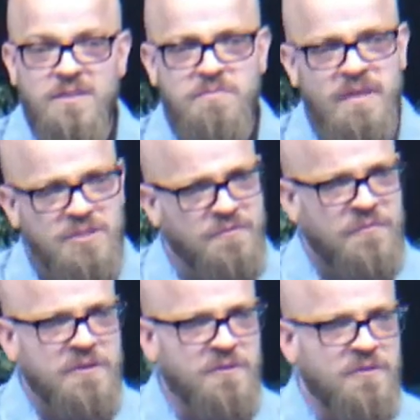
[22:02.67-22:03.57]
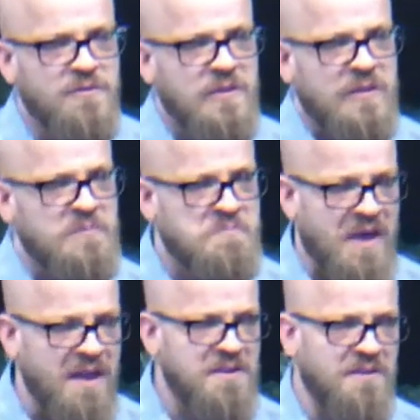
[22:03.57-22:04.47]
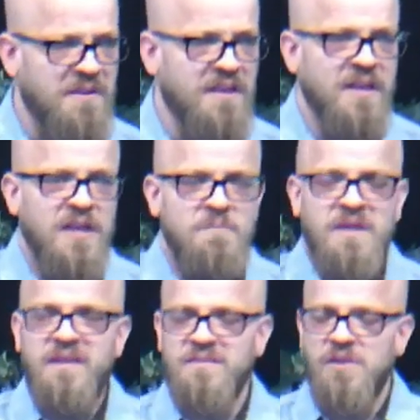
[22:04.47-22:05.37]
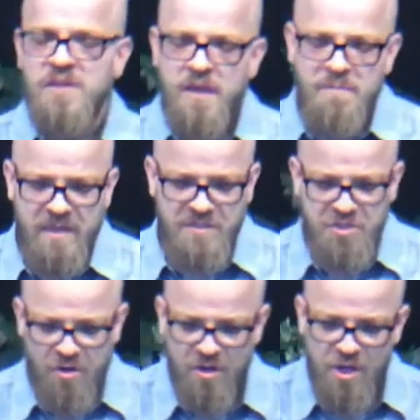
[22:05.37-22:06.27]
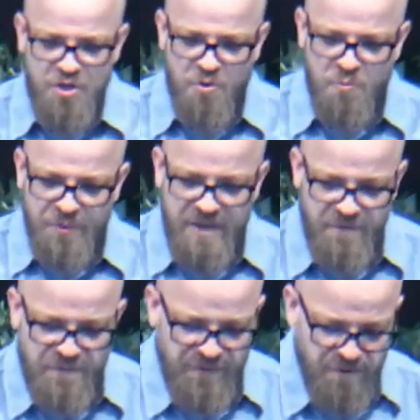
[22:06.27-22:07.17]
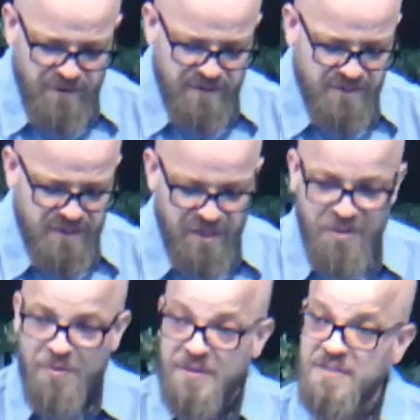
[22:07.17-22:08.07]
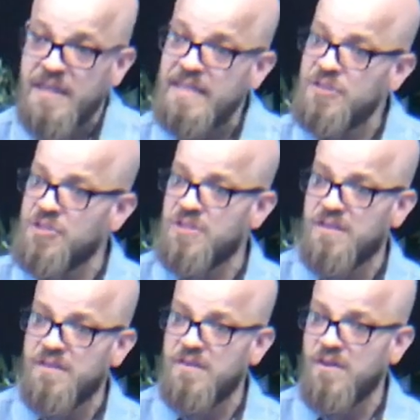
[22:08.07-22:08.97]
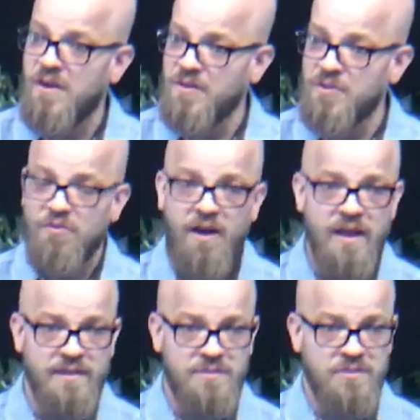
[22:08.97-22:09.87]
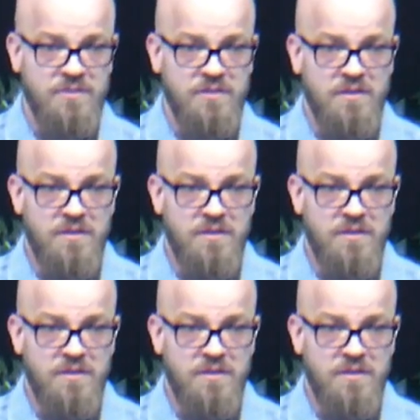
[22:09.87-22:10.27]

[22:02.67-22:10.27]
Just makes you feel better because, because you're, you're refocusing your attention on Christ.